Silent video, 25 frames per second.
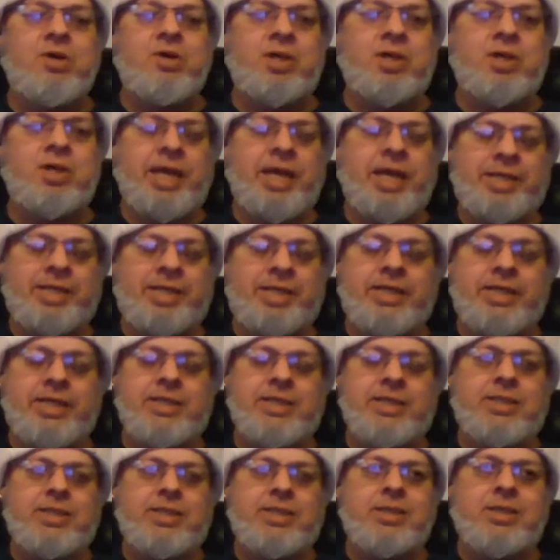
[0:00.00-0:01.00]
a
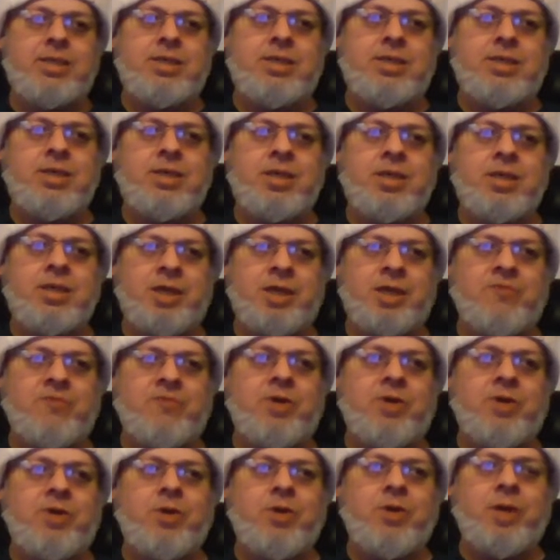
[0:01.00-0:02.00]
niece, a
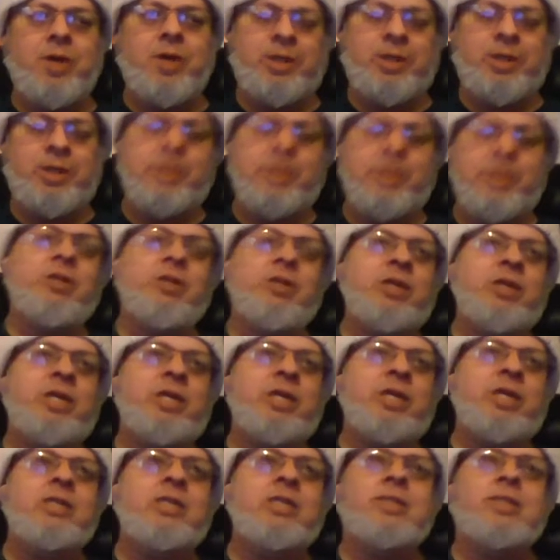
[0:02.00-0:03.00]
nephew, and another
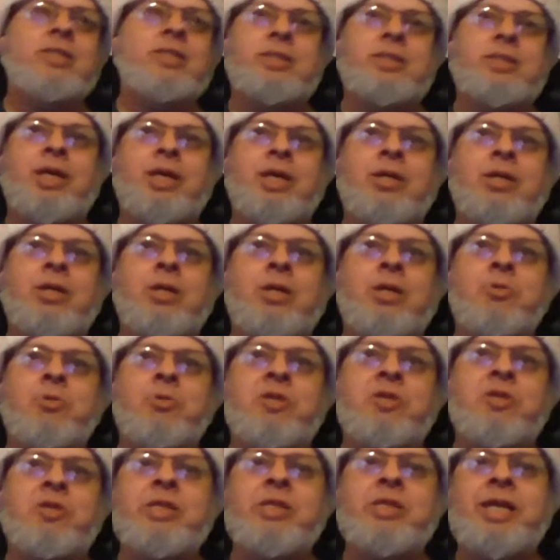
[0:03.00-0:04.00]
niece that are
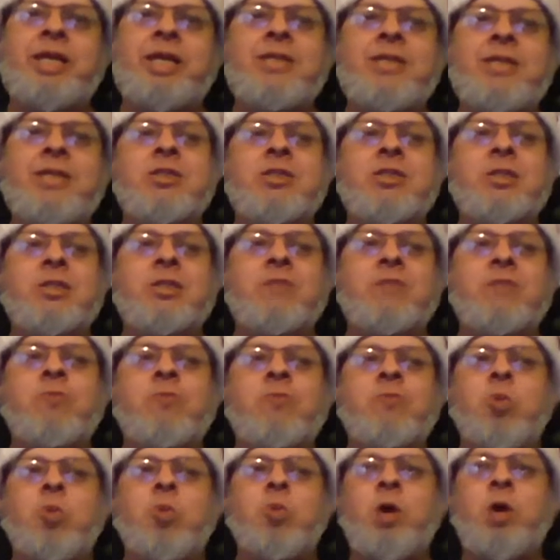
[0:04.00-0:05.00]
within the ages of
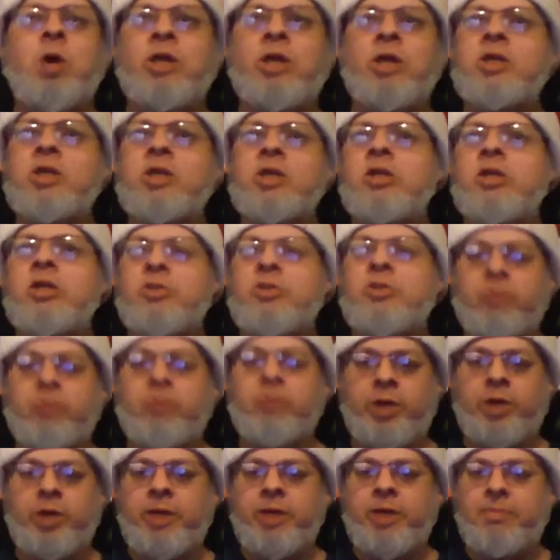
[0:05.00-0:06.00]
1 to
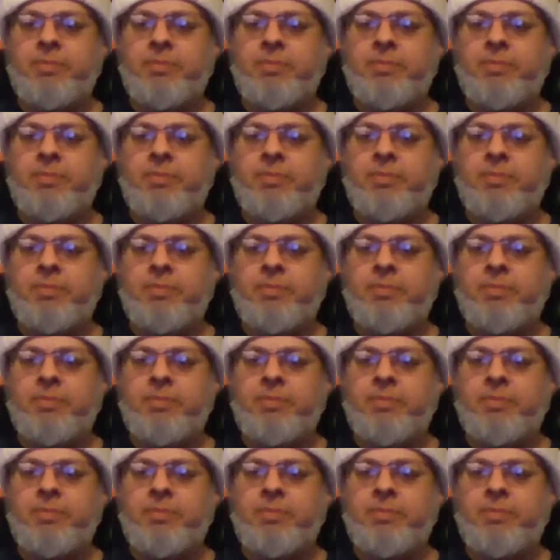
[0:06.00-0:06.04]
3.